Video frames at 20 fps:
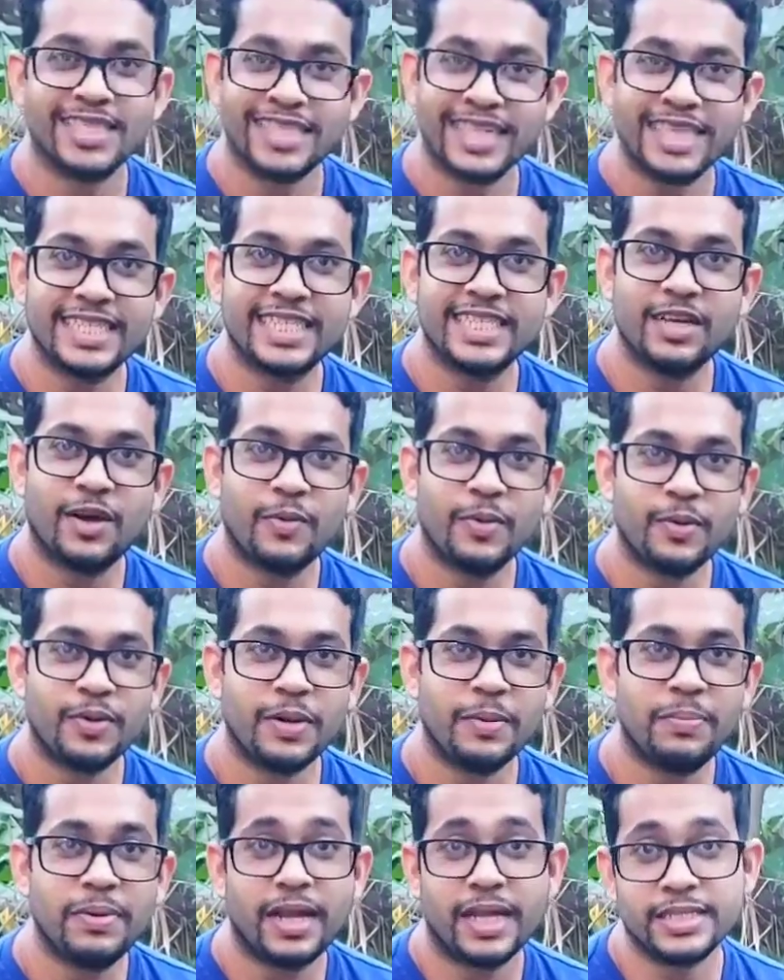so let's see how we're going
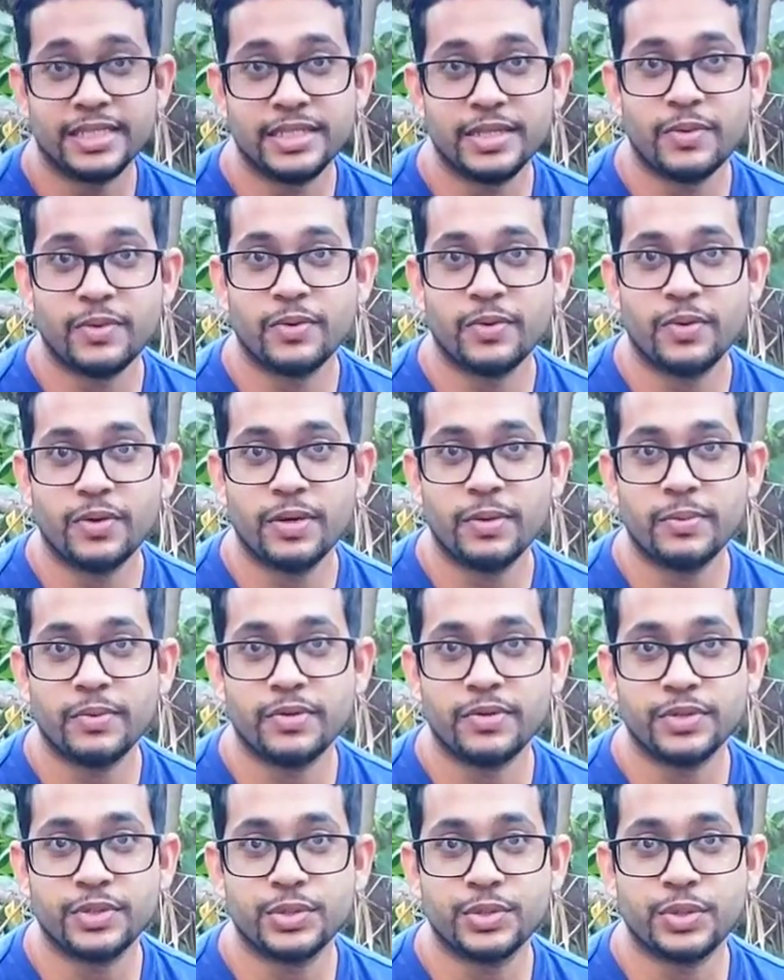to plant our corn. I'm
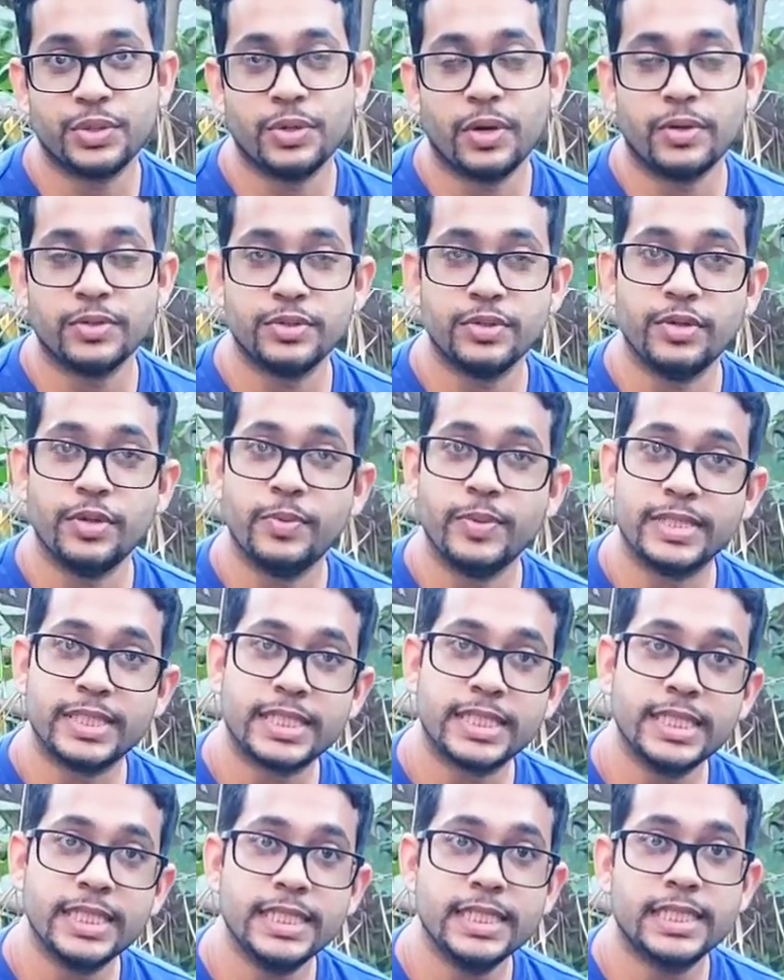going to show you how to use it
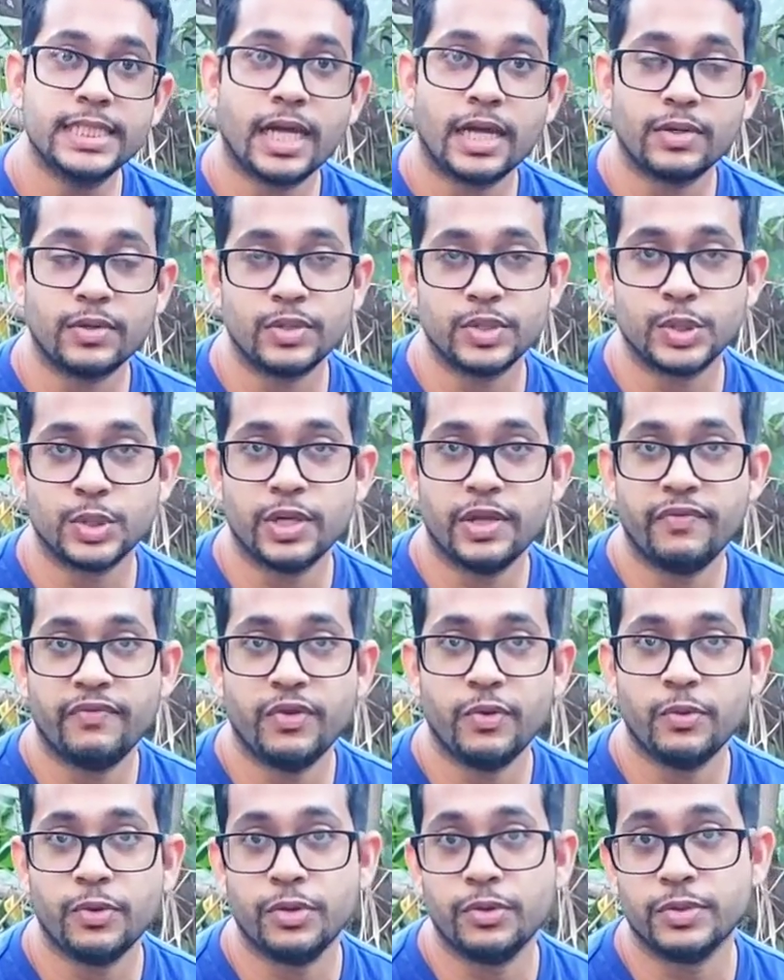seeds, and also if
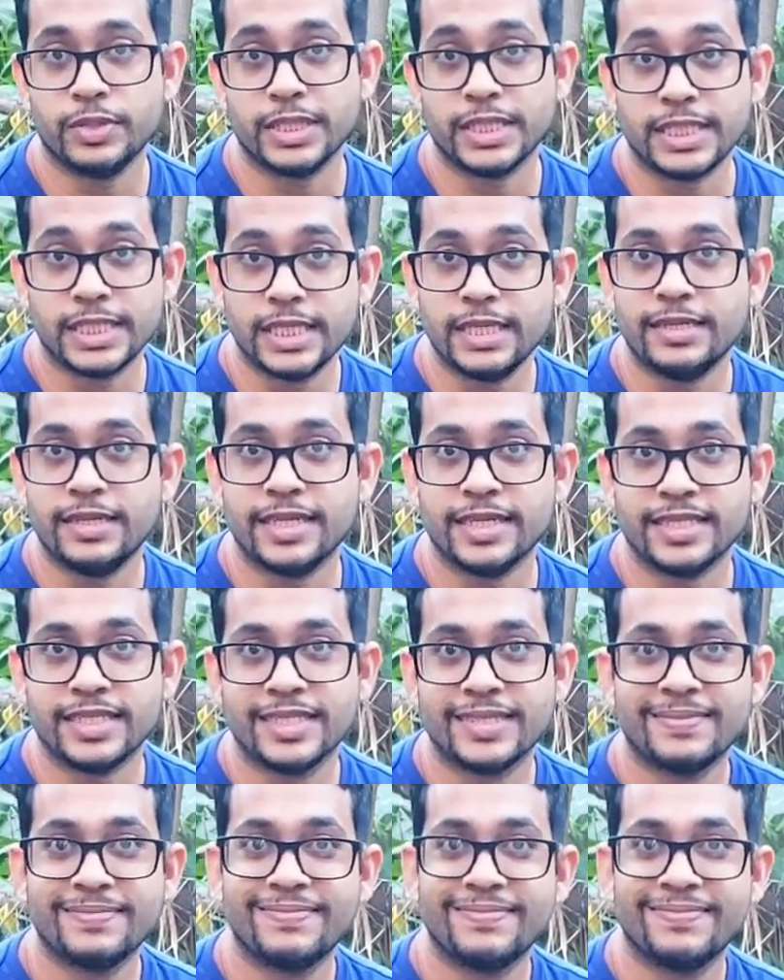you were using seedlings.